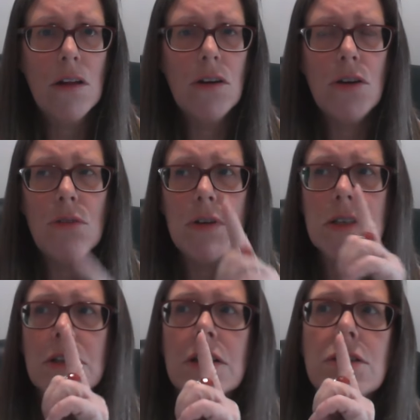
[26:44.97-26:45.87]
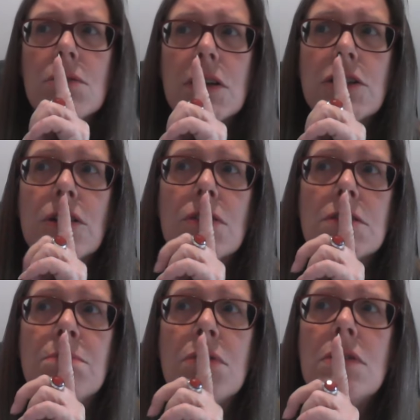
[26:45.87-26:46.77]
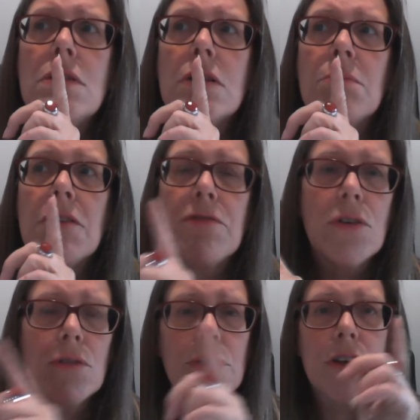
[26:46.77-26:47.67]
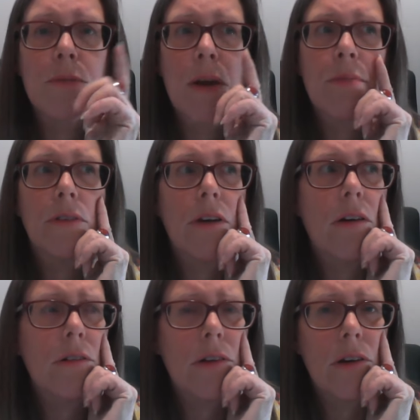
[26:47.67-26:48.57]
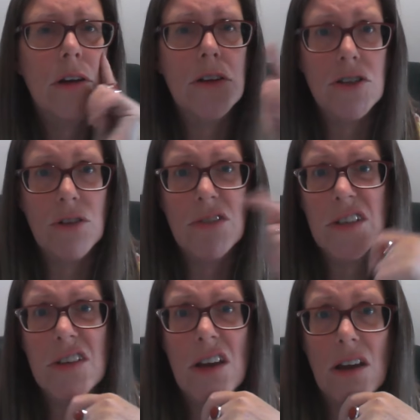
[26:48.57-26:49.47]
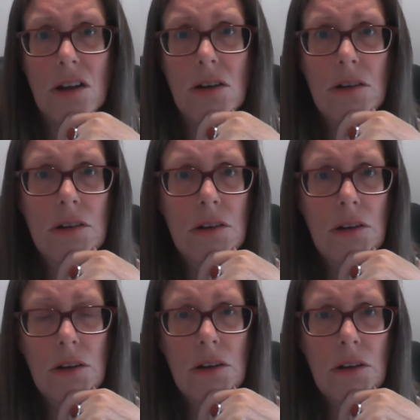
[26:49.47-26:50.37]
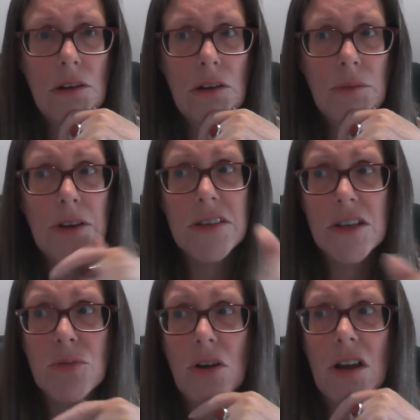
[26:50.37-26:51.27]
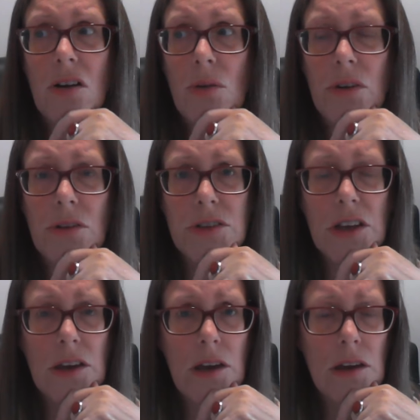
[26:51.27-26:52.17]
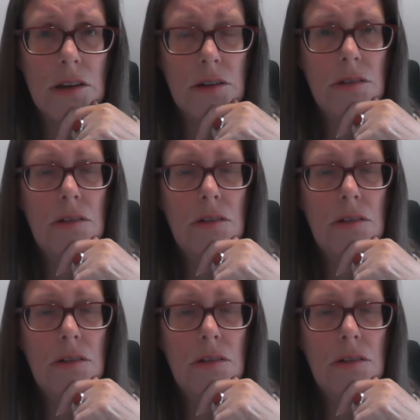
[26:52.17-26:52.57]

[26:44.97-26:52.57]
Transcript: Who was Lynda when she was born before all these people told her that she was sick? Because that's what I got when I was a kid.